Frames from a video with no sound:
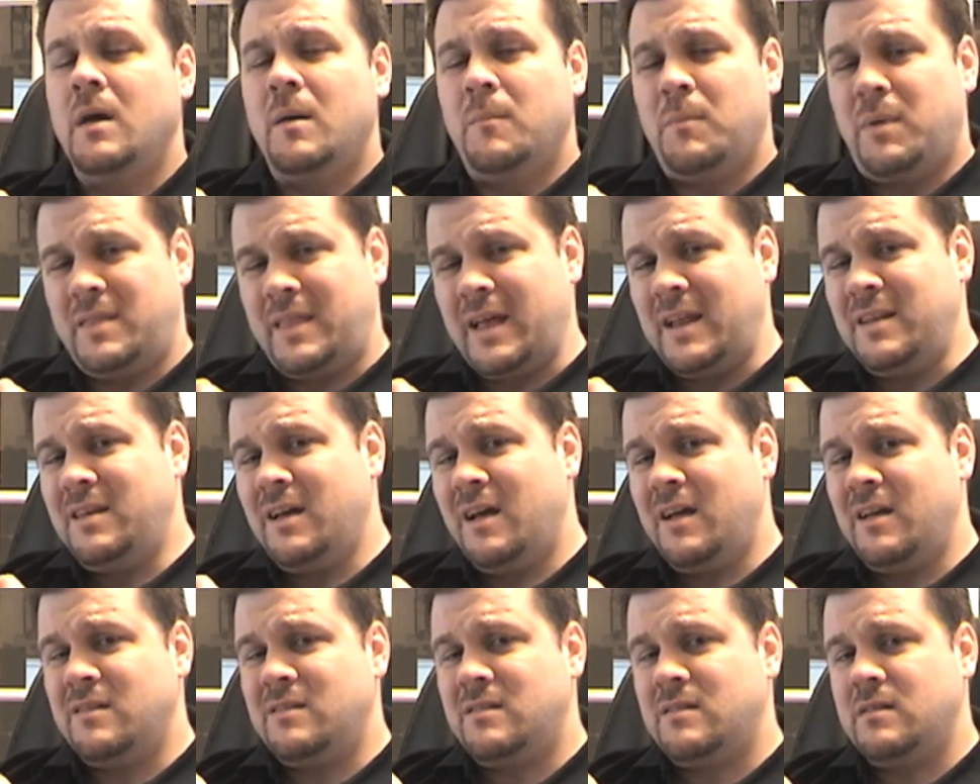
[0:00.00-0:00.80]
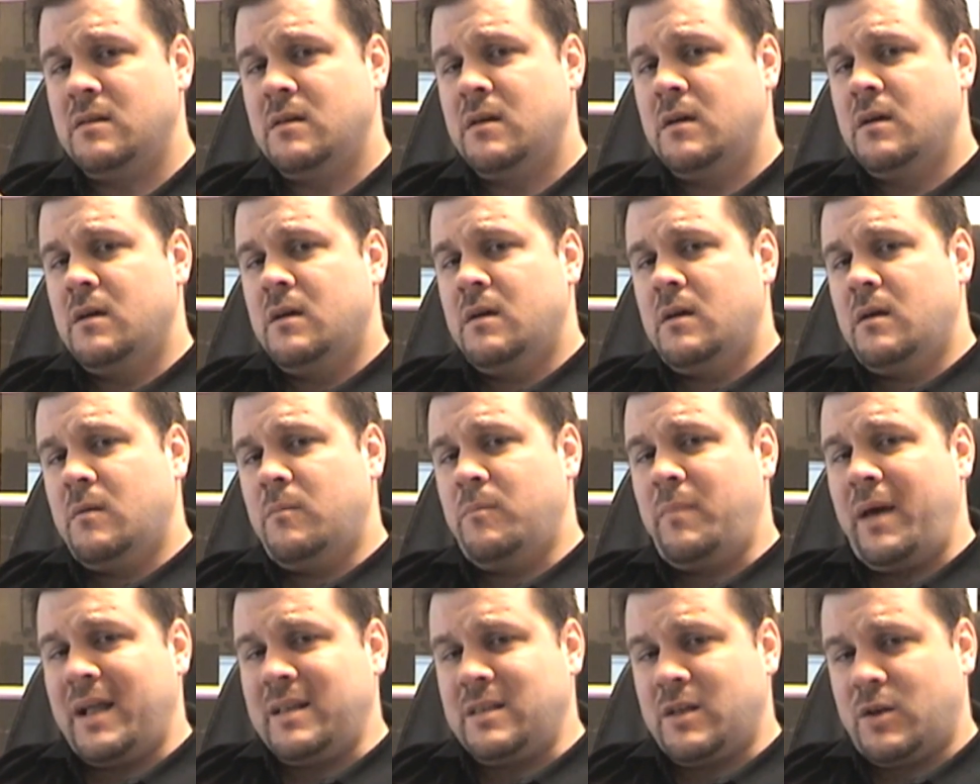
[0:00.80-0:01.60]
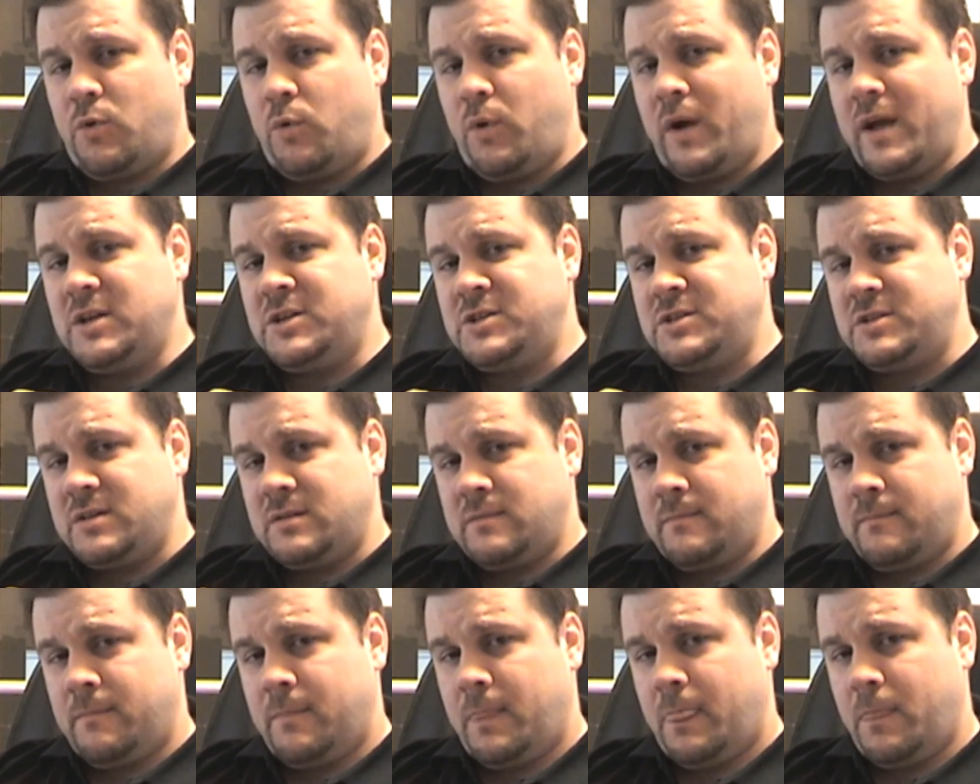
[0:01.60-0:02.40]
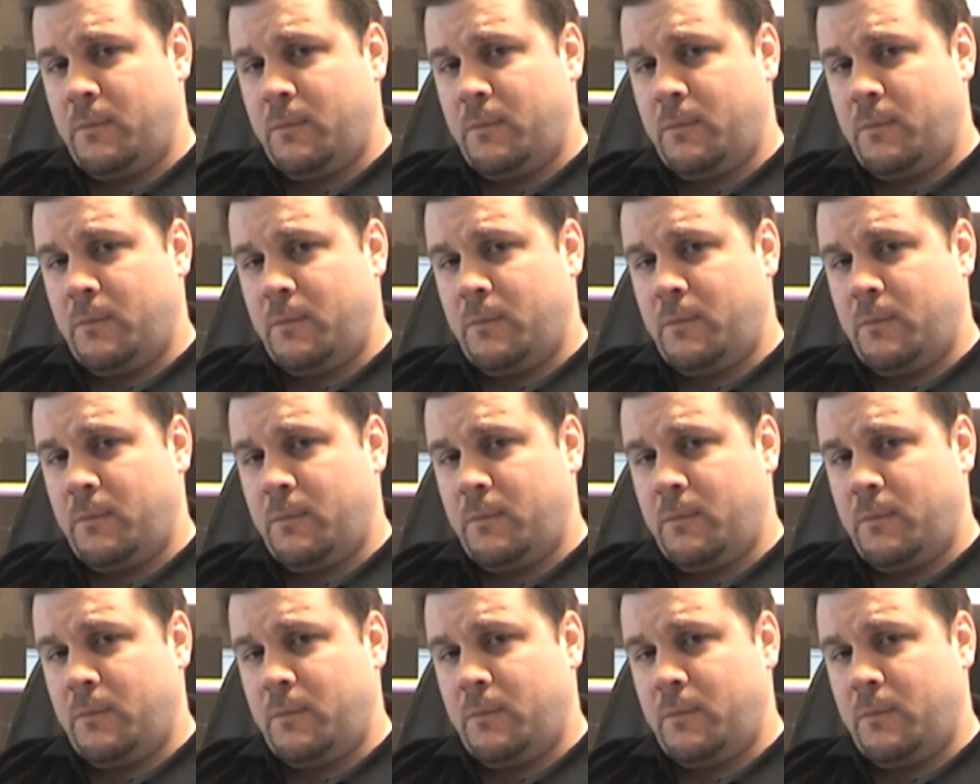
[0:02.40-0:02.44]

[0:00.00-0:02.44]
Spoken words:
But that does beg the question,